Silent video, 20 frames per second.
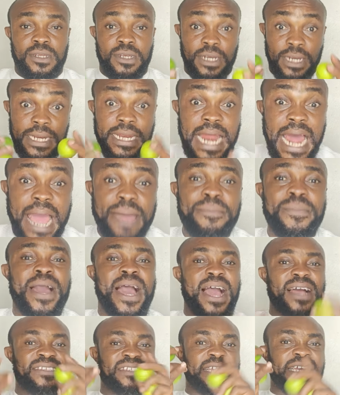Lime
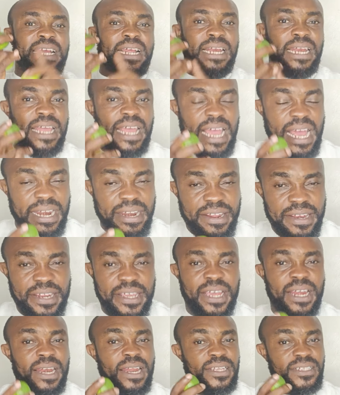has a
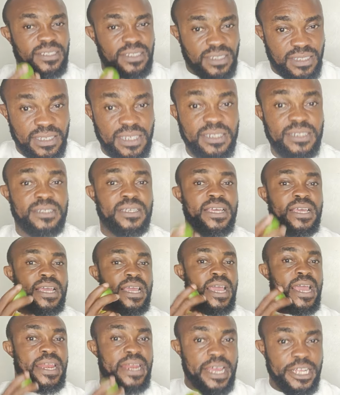clearing, cleansing
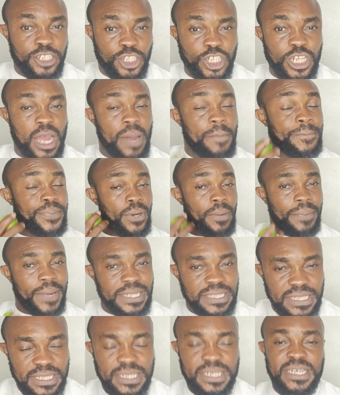energy and
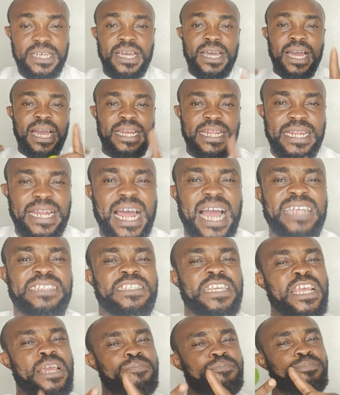property, and it
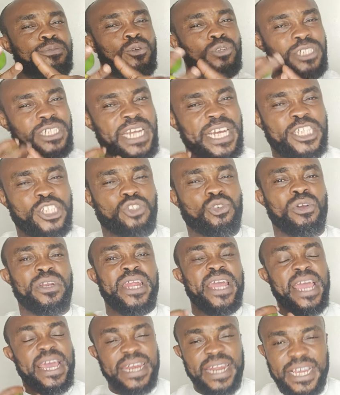has a
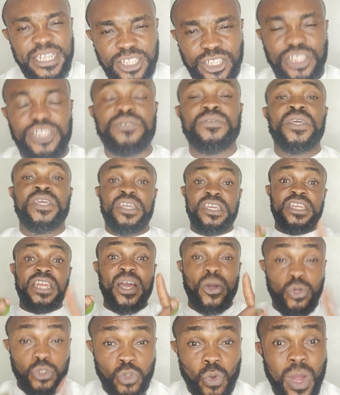protection energy.
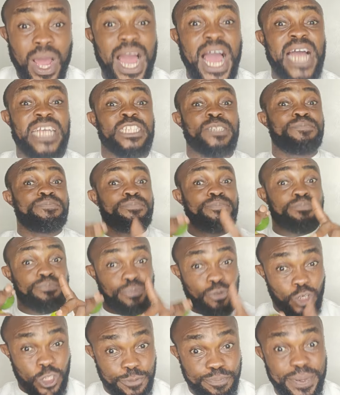It also has
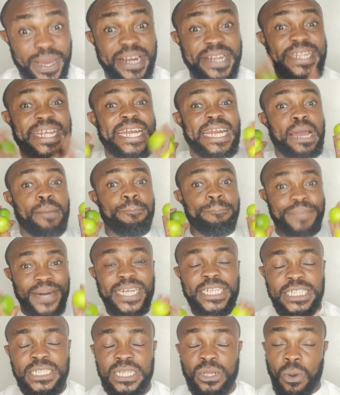prosperity and
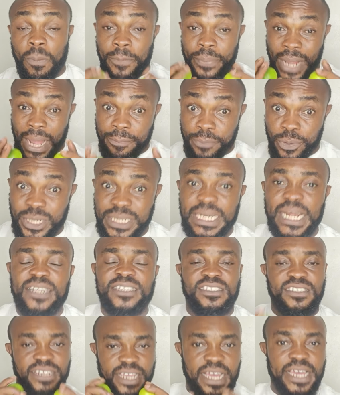
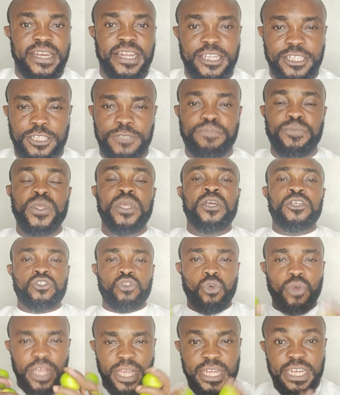abundance energy.
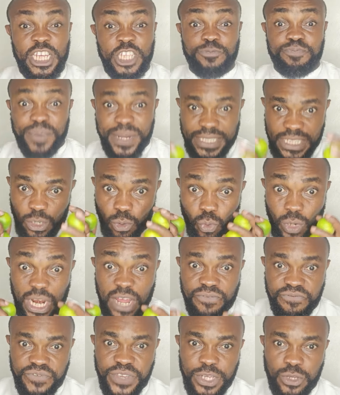So in this
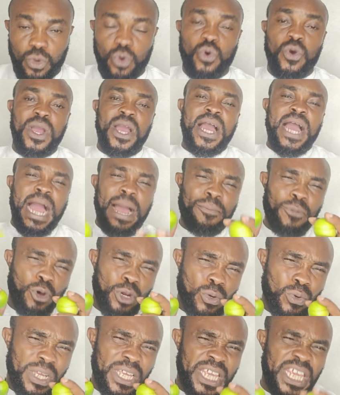particular video, I'm
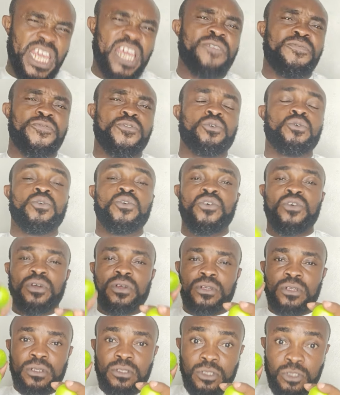going to give you
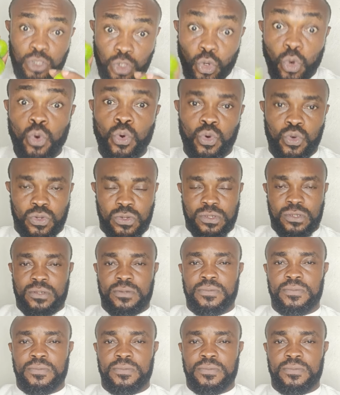two